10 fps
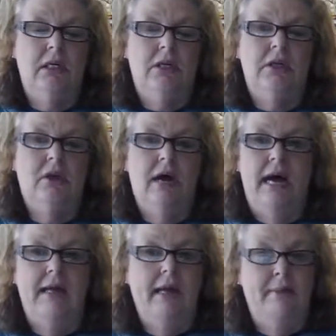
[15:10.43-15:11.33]

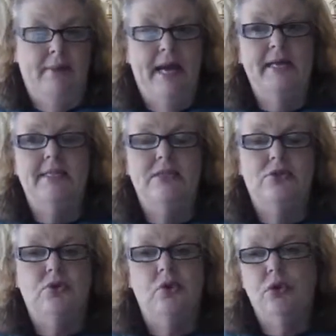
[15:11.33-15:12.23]
I buy
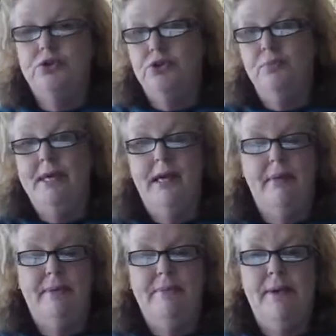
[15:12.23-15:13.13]
essential oils. You may
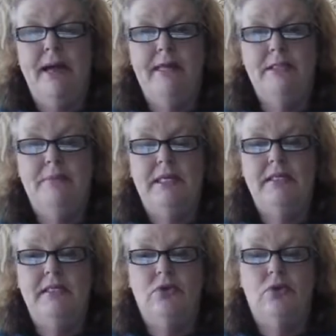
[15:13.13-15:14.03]
not be buying as many
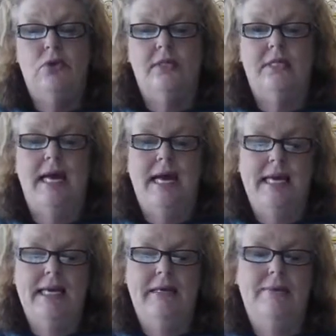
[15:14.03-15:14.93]
essential oils as I
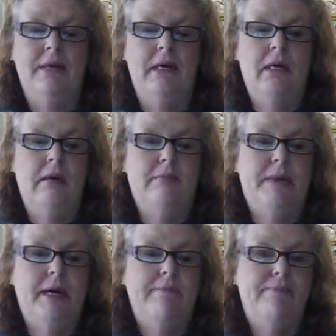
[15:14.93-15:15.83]
am,
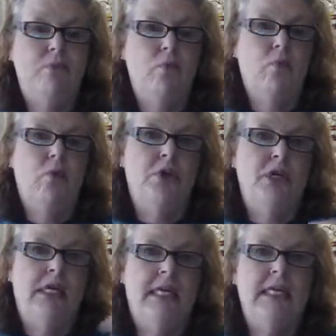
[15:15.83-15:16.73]
but when
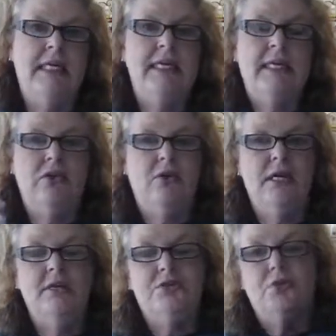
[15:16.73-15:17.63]
you get in and you
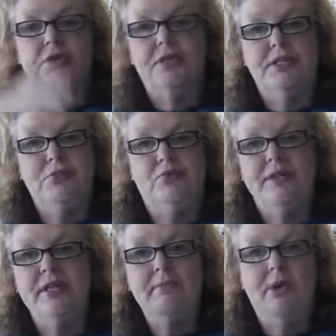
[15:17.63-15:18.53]
get sort of this
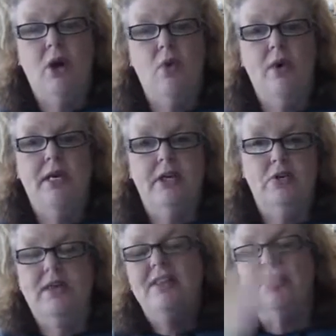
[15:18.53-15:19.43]
rhythm going and you
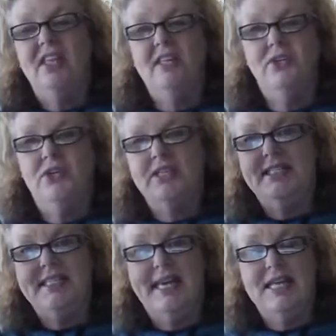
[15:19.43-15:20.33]
get things on a
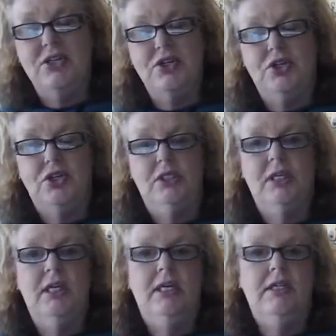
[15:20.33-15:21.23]

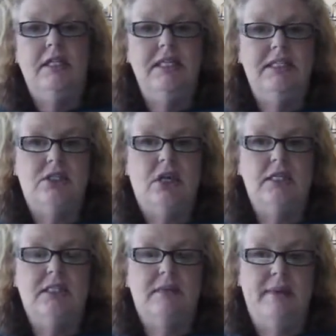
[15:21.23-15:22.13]
schedule, then it
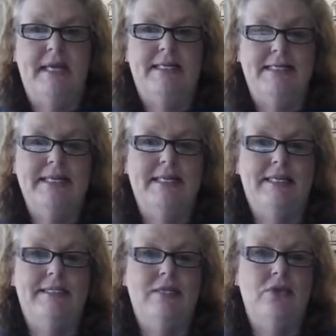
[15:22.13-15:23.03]
starts to make
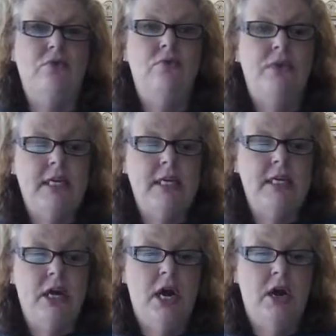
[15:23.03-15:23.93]
sense. And you
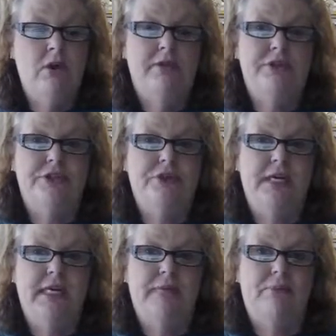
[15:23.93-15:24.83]
then know that you're
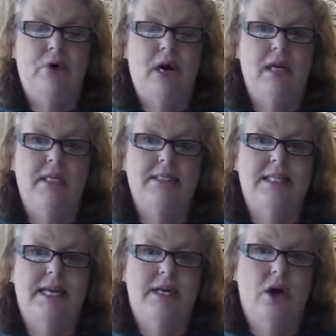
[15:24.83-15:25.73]
getting products
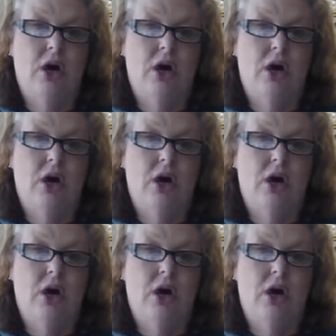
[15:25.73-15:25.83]
that